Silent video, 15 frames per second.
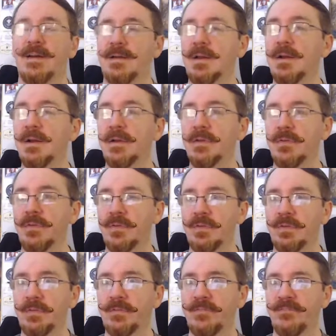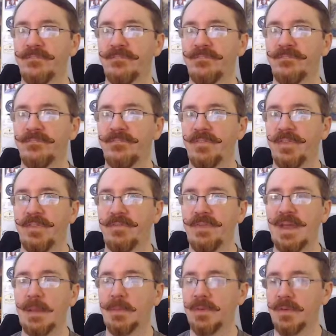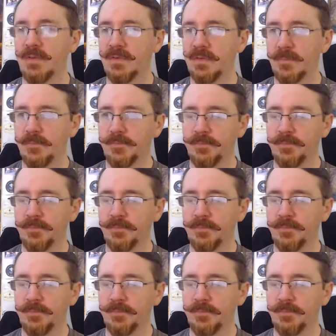There it is. It's fabulous.